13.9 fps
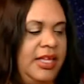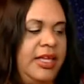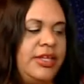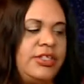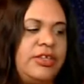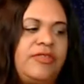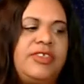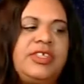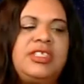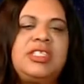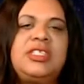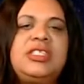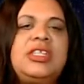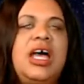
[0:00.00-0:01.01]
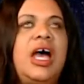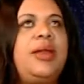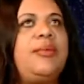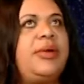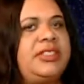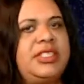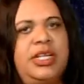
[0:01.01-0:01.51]
So if this does not
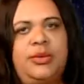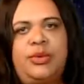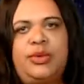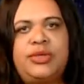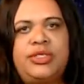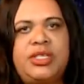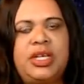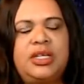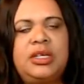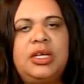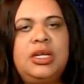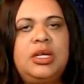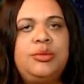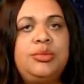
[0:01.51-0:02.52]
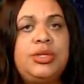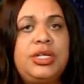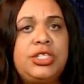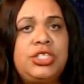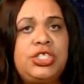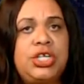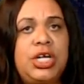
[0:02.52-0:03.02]
resonate with your Sun,
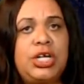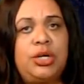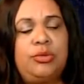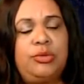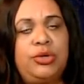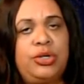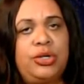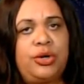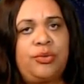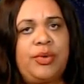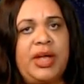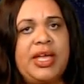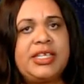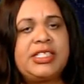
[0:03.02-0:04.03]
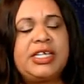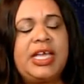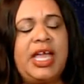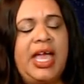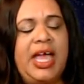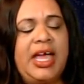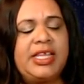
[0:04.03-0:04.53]
please check your Moon and your Rising
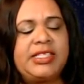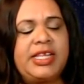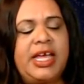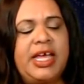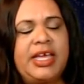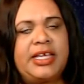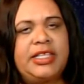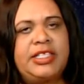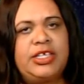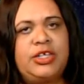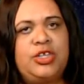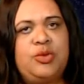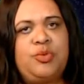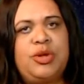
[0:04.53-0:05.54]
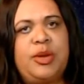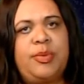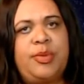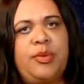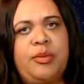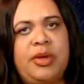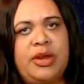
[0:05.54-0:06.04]
as I continue to put up the
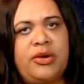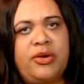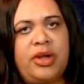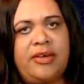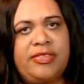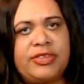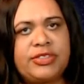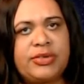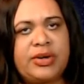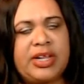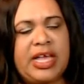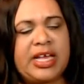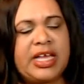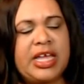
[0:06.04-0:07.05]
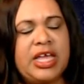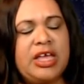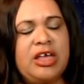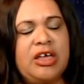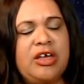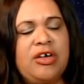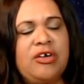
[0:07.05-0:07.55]
remainder of the zodiac
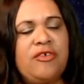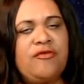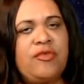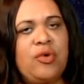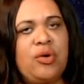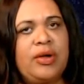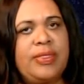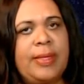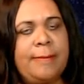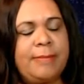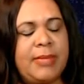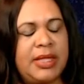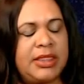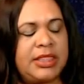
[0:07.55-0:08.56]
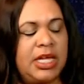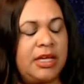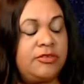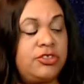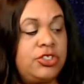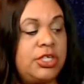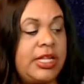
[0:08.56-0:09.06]
for the month of
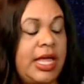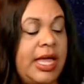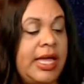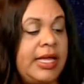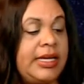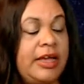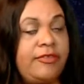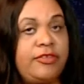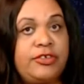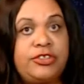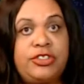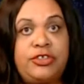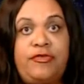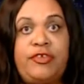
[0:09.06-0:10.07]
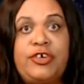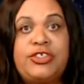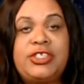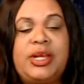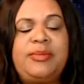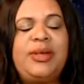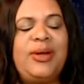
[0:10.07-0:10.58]
July. Now, if this is your first
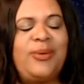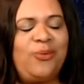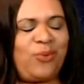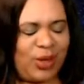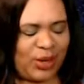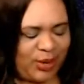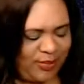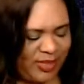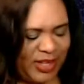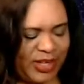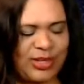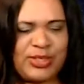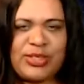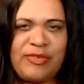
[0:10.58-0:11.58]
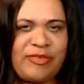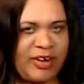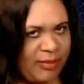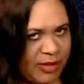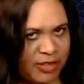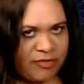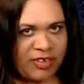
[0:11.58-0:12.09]
time here, welcome. Thank you so very
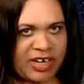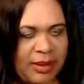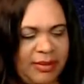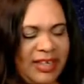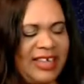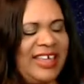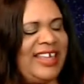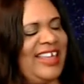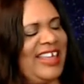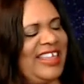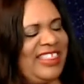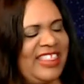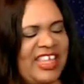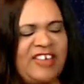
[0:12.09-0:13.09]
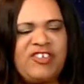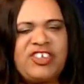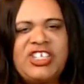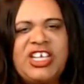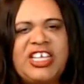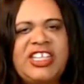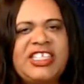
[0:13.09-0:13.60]
much for coming. Thank you for
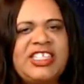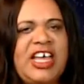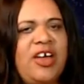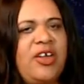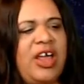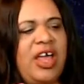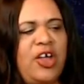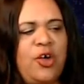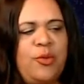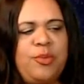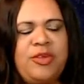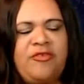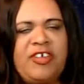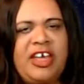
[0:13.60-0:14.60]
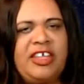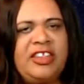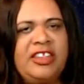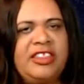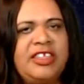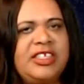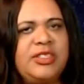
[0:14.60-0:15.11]
checking this out. I hope you find
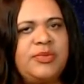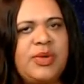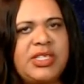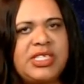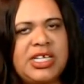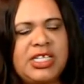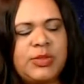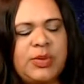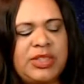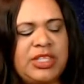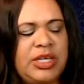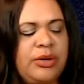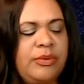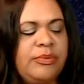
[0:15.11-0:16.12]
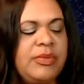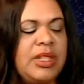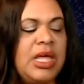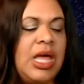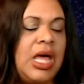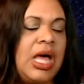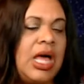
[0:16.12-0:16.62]
that this resonates with you.
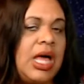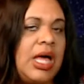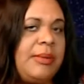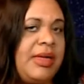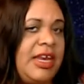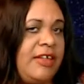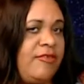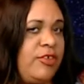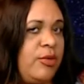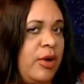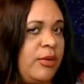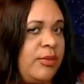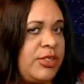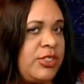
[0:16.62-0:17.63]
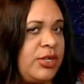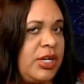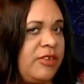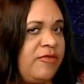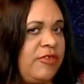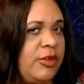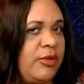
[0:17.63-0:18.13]
Um, and if you are a
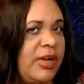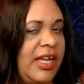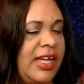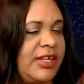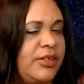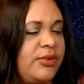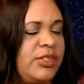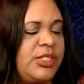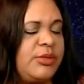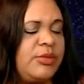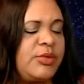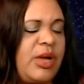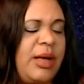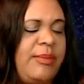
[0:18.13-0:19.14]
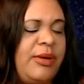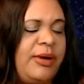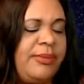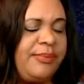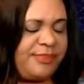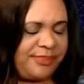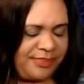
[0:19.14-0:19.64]
returning viewer and or
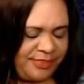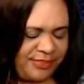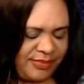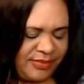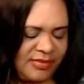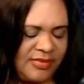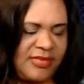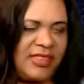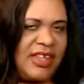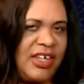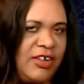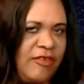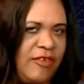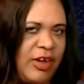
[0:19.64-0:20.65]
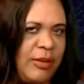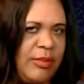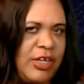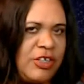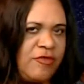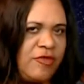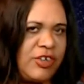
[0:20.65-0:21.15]
subscriber, thank you very
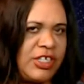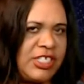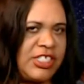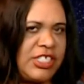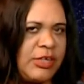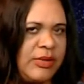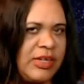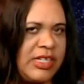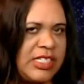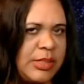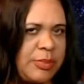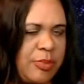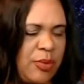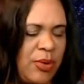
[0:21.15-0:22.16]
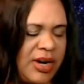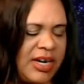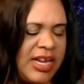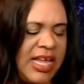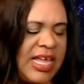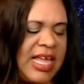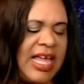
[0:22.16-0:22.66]
much for continuing to support.
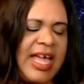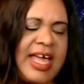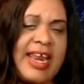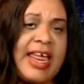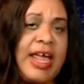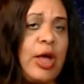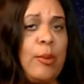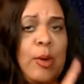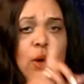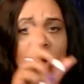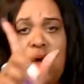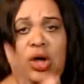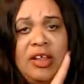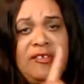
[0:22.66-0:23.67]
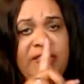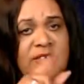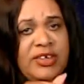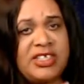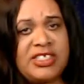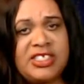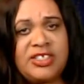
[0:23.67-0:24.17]
And I hope all of you
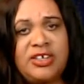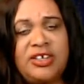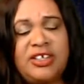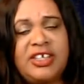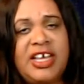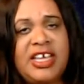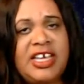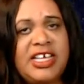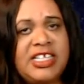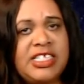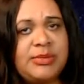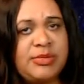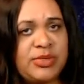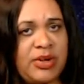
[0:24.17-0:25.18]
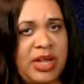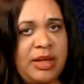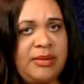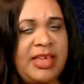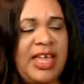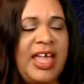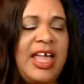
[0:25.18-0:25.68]
consider liking,
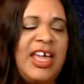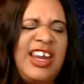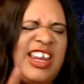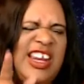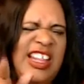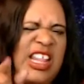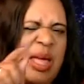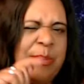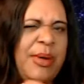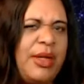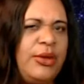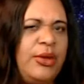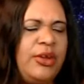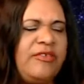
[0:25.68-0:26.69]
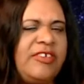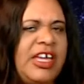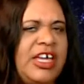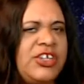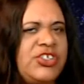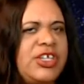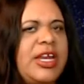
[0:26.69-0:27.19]
subscribing, and hitting that bell
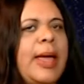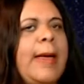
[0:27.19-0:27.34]
notification